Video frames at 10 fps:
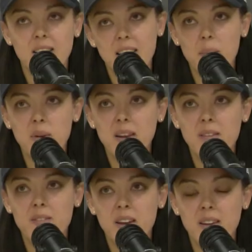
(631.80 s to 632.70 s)
I believe
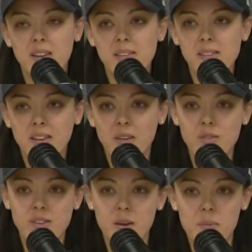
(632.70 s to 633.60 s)
that it just gives
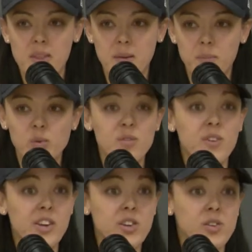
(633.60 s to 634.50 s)
them that
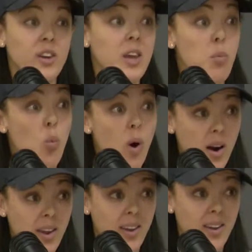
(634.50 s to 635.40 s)
motivation to keep
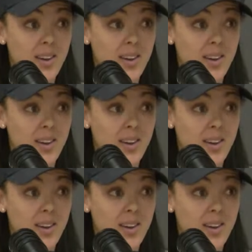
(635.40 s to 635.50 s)
working